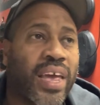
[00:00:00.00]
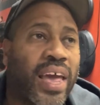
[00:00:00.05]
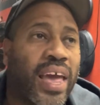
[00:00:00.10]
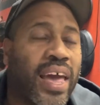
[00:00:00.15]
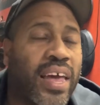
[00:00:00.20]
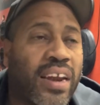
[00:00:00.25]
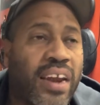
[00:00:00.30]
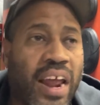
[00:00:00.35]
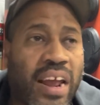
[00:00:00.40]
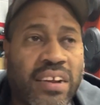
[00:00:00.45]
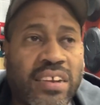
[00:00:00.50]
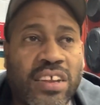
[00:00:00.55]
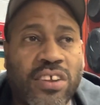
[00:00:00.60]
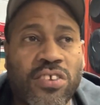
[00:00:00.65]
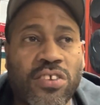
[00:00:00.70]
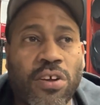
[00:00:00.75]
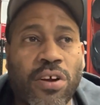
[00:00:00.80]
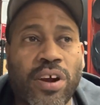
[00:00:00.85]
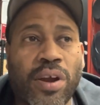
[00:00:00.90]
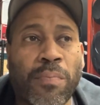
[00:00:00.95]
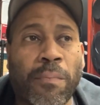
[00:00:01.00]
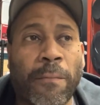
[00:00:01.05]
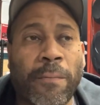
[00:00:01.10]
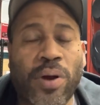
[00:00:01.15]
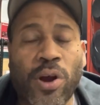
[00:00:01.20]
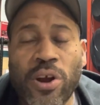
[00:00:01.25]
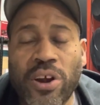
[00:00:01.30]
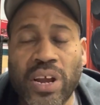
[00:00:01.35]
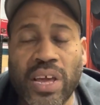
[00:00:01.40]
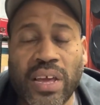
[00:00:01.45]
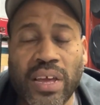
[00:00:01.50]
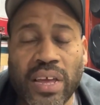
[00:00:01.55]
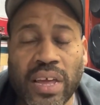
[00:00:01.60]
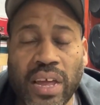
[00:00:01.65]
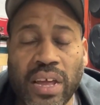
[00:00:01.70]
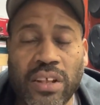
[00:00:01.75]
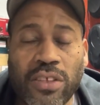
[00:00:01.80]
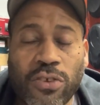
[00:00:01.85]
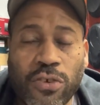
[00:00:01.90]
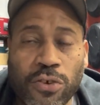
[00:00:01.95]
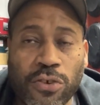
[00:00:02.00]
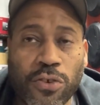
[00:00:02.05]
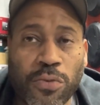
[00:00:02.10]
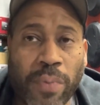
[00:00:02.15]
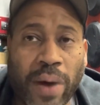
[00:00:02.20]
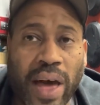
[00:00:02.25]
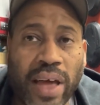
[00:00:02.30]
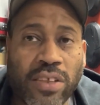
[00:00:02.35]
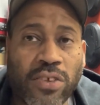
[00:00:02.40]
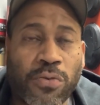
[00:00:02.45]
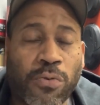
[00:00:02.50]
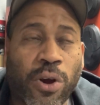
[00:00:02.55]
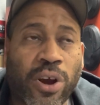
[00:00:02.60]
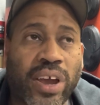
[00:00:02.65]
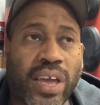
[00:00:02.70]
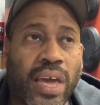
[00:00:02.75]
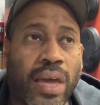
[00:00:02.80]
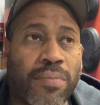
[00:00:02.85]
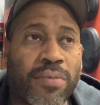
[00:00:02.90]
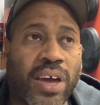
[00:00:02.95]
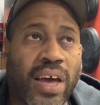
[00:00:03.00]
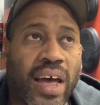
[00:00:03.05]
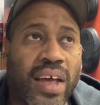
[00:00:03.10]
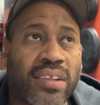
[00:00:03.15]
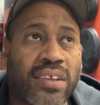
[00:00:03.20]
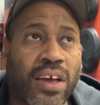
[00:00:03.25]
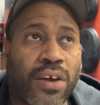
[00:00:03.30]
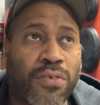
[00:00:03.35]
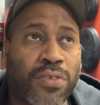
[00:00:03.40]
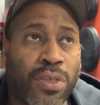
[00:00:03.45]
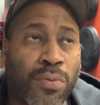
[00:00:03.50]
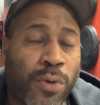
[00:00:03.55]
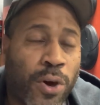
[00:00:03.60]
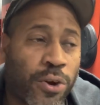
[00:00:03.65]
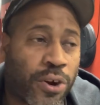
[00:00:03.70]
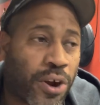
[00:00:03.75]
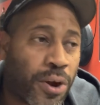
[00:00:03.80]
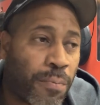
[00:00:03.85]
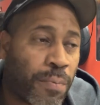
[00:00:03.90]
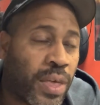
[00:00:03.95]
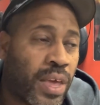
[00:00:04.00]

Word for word: and it actually started burning in two spots where it came in contact with the motor.